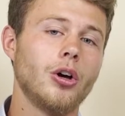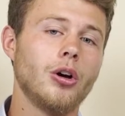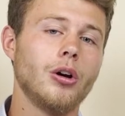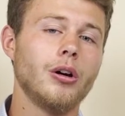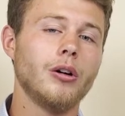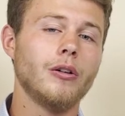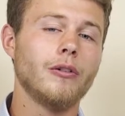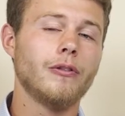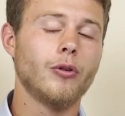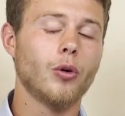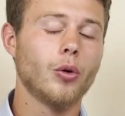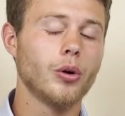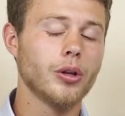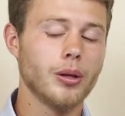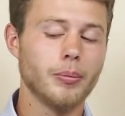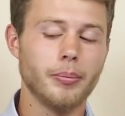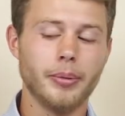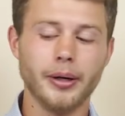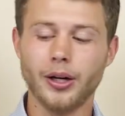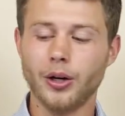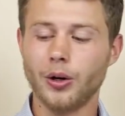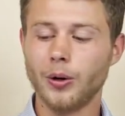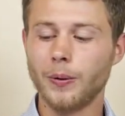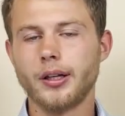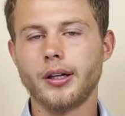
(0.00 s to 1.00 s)
for the
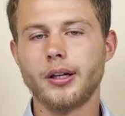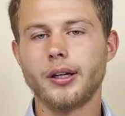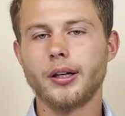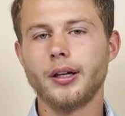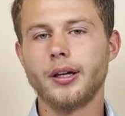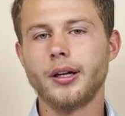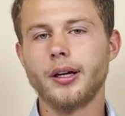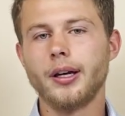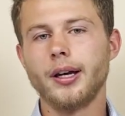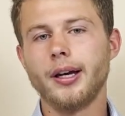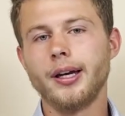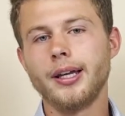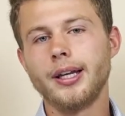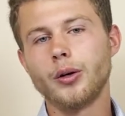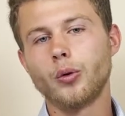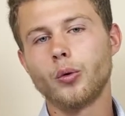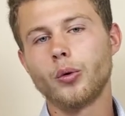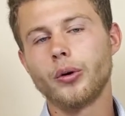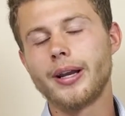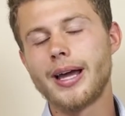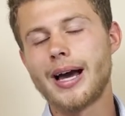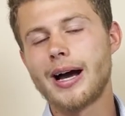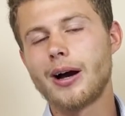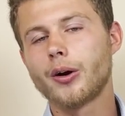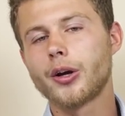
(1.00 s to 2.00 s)
bill, and it will
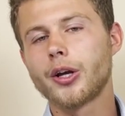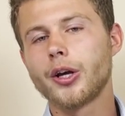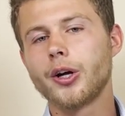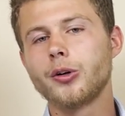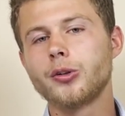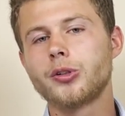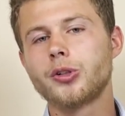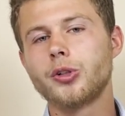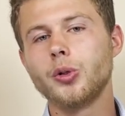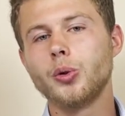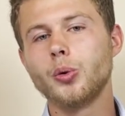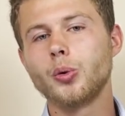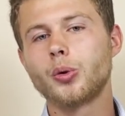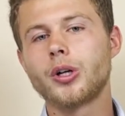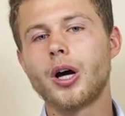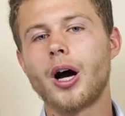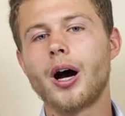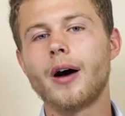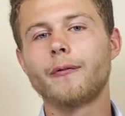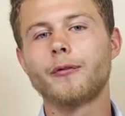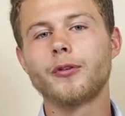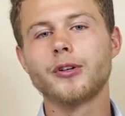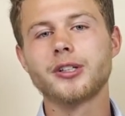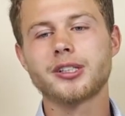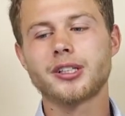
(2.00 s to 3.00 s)
now go to
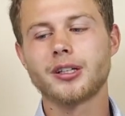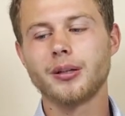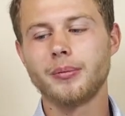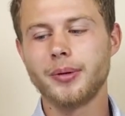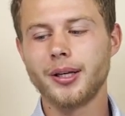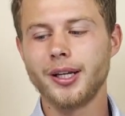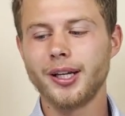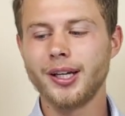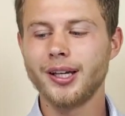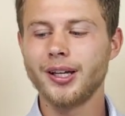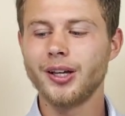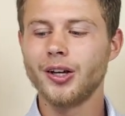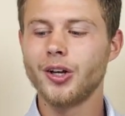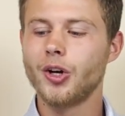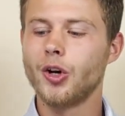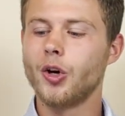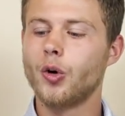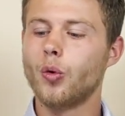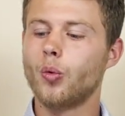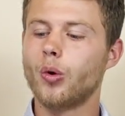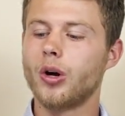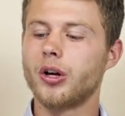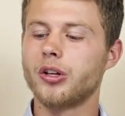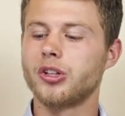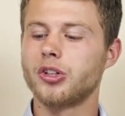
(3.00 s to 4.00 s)
conference committee
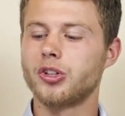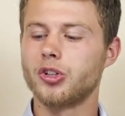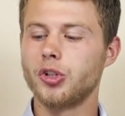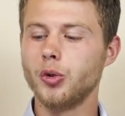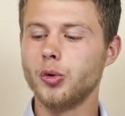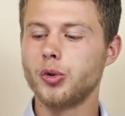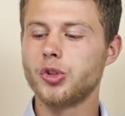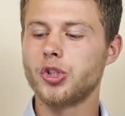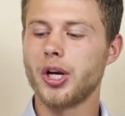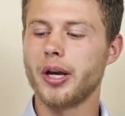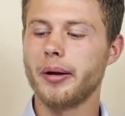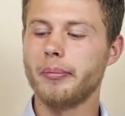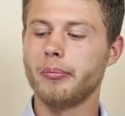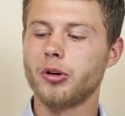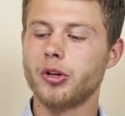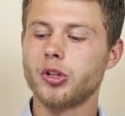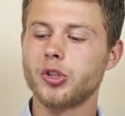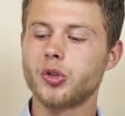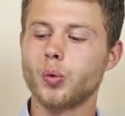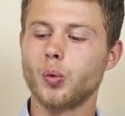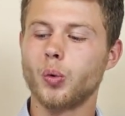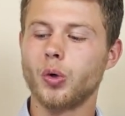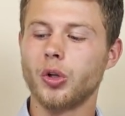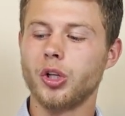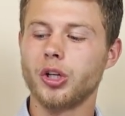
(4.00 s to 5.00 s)
where the two
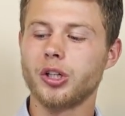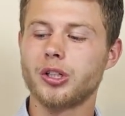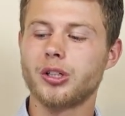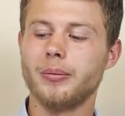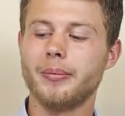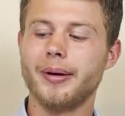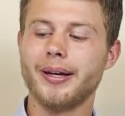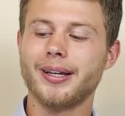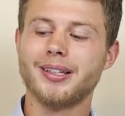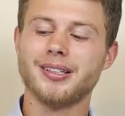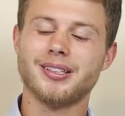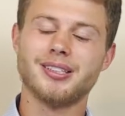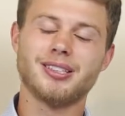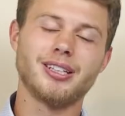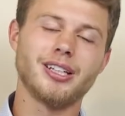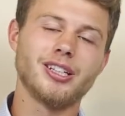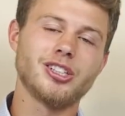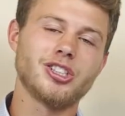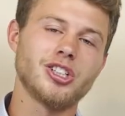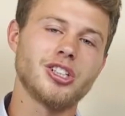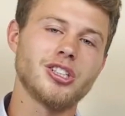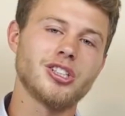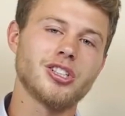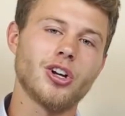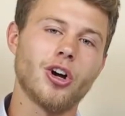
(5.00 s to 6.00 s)
chambers will look to make
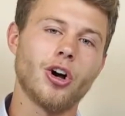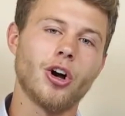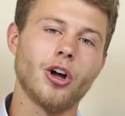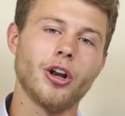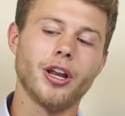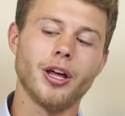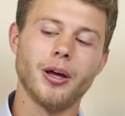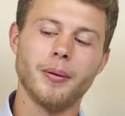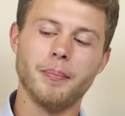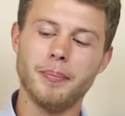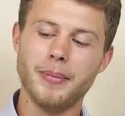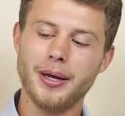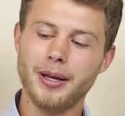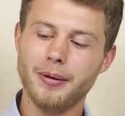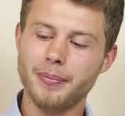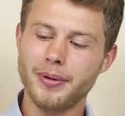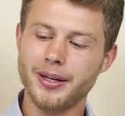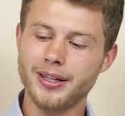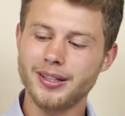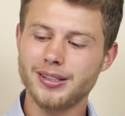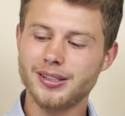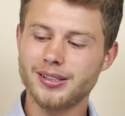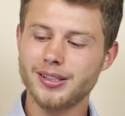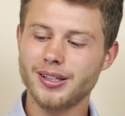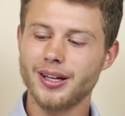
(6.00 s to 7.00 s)
decisions on
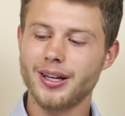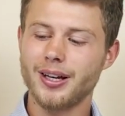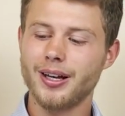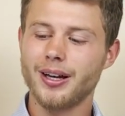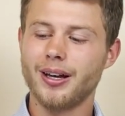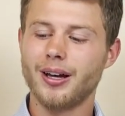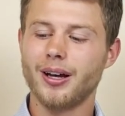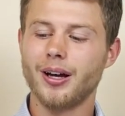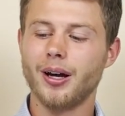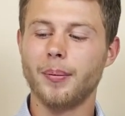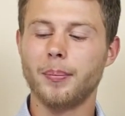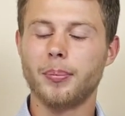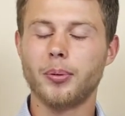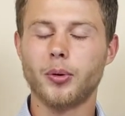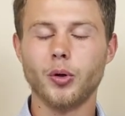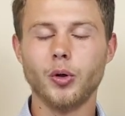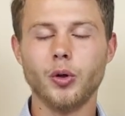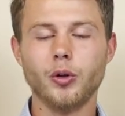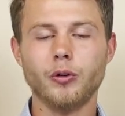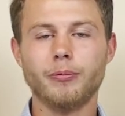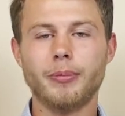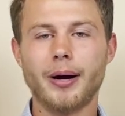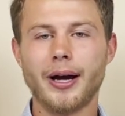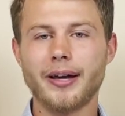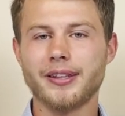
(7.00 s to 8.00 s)
amendments
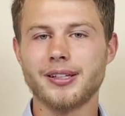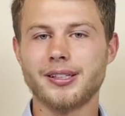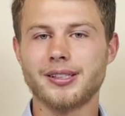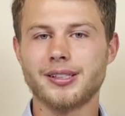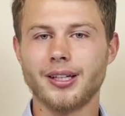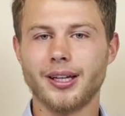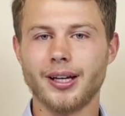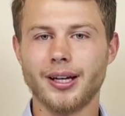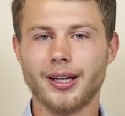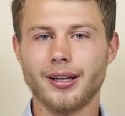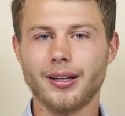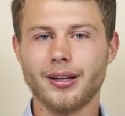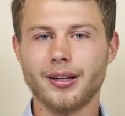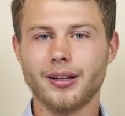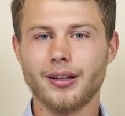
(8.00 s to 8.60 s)
approved by the Senate.